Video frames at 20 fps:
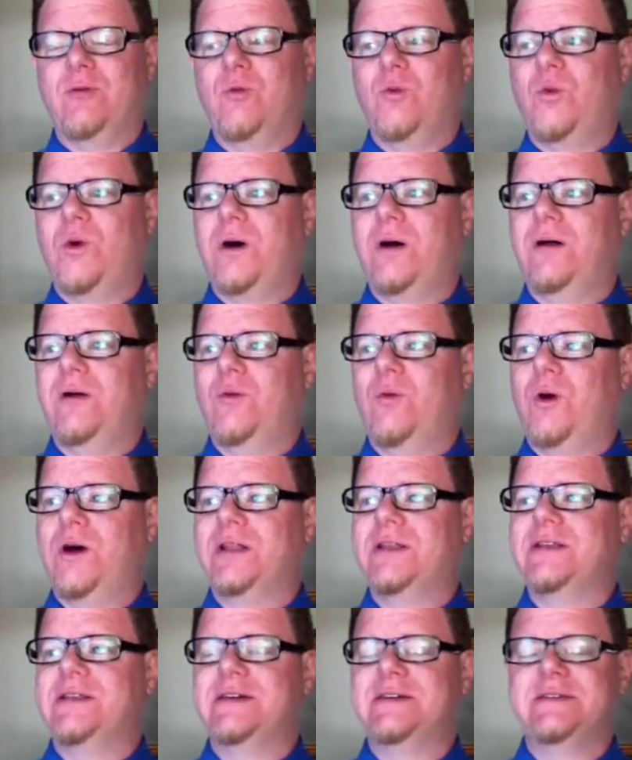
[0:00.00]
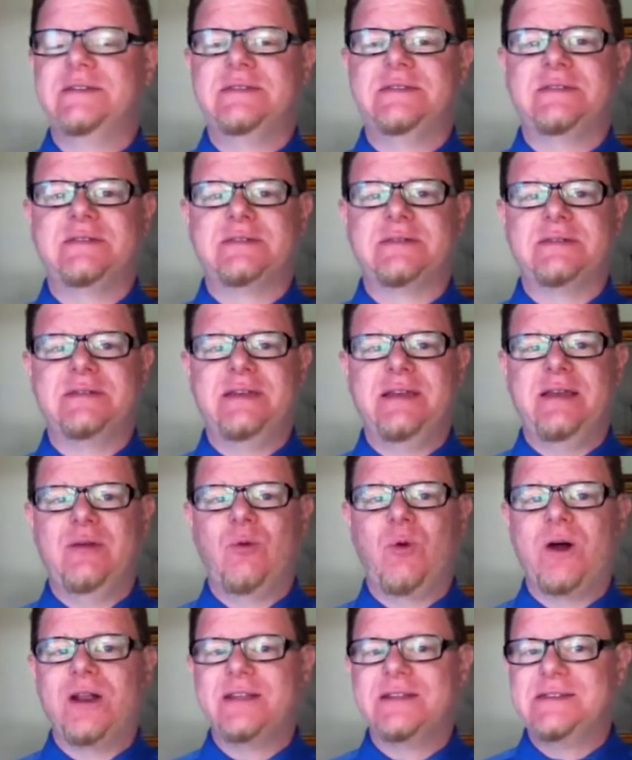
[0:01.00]
What is
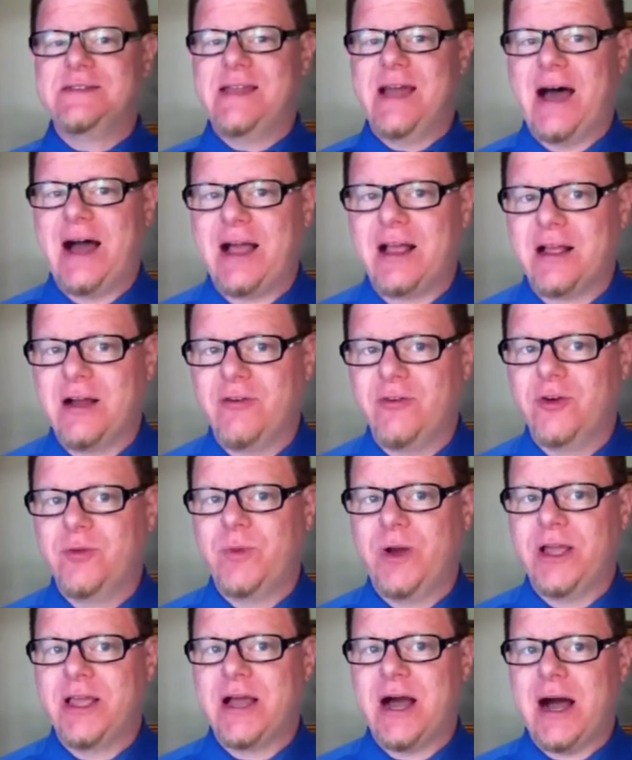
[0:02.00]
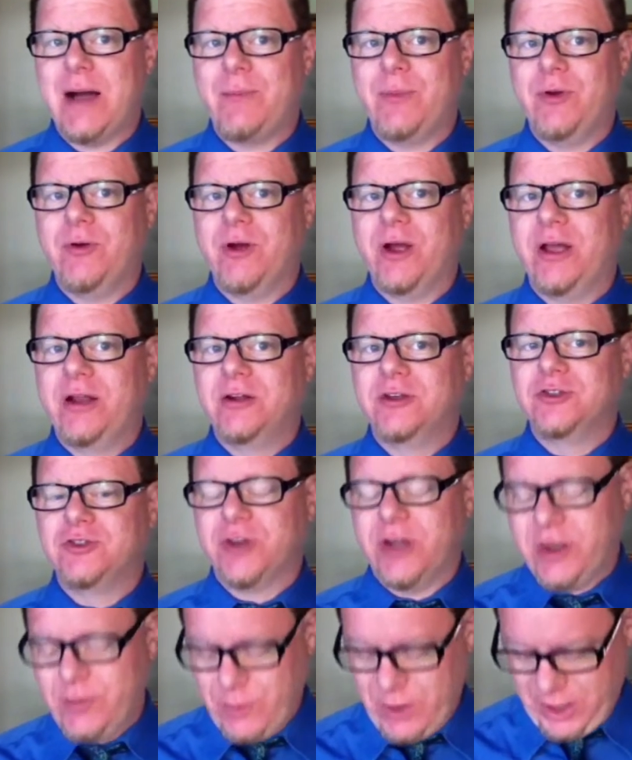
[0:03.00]
not covered by copyright or
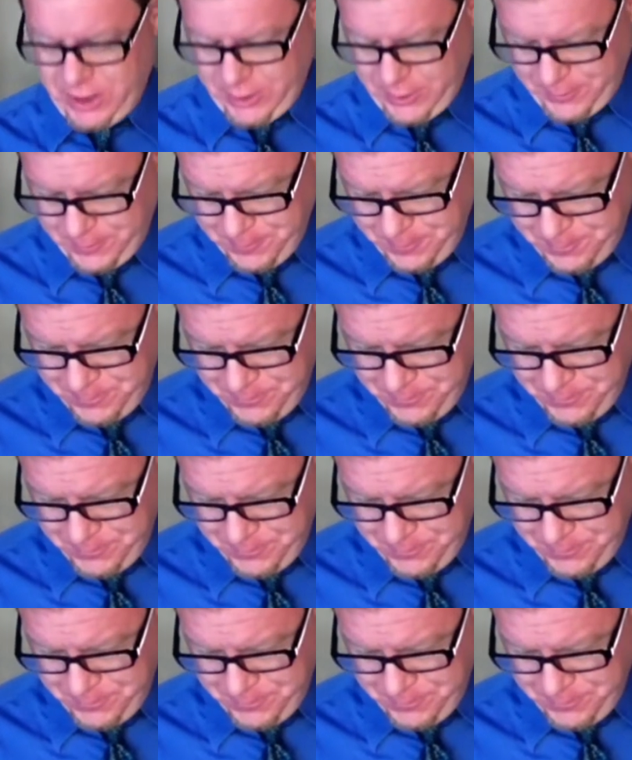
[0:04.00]
trademark?